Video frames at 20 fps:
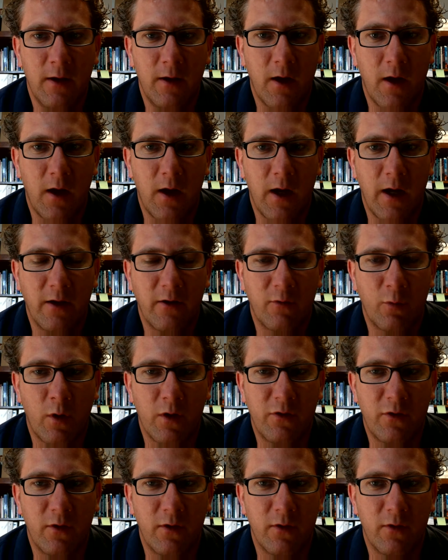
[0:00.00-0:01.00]
I just
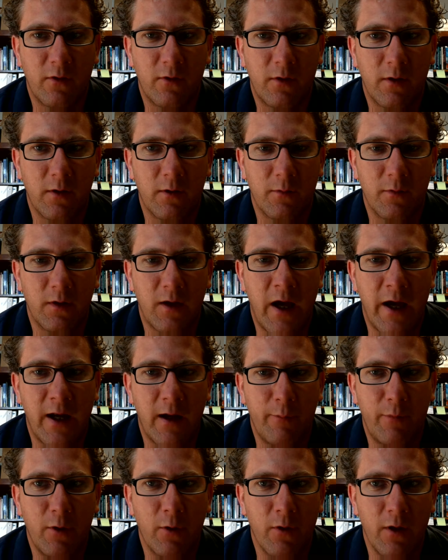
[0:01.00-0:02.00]
want you to line
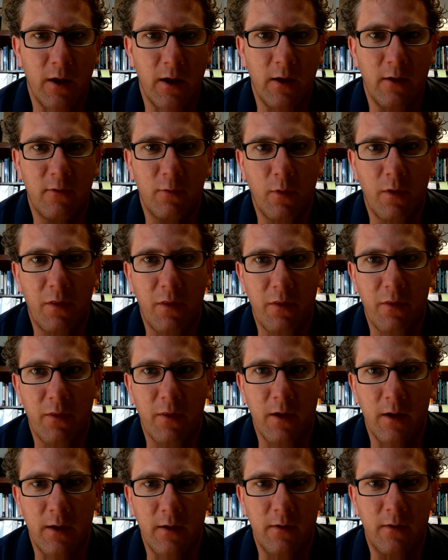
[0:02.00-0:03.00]
up your needs with
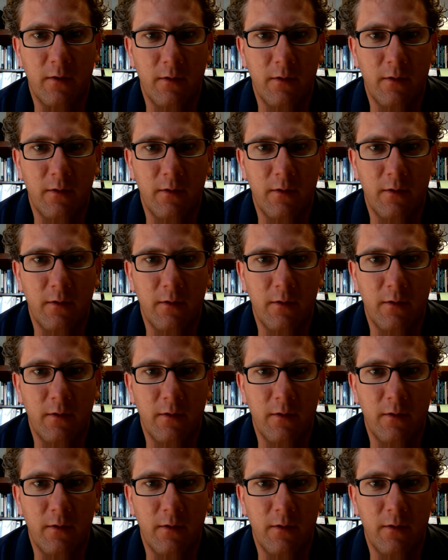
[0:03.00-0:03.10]
the